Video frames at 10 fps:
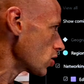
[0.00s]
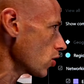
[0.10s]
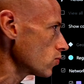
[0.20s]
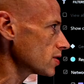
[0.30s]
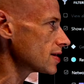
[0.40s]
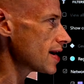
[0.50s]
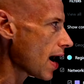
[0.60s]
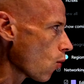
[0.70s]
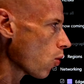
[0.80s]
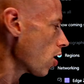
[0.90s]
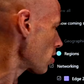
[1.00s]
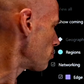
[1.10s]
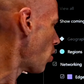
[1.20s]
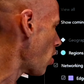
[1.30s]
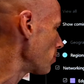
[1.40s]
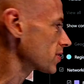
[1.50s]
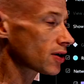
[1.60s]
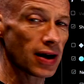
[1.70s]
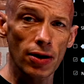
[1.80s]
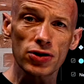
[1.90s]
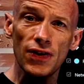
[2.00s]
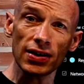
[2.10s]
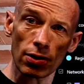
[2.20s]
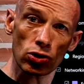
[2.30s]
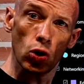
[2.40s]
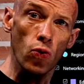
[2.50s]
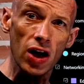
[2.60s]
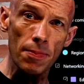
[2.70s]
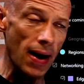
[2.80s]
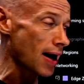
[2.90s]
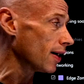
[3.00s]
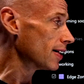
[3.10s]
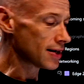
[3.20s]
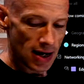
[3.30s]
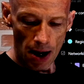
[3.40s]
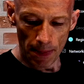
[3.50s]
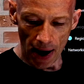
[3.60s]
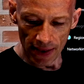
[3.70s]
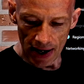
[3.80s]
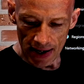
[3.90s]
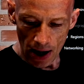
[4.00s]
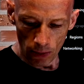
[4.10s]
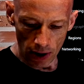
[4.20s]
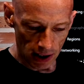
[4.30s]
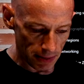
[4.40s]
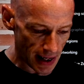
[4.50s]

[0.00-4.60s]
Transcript: zones, network pops, kind of those things I was talking about, about that network. Let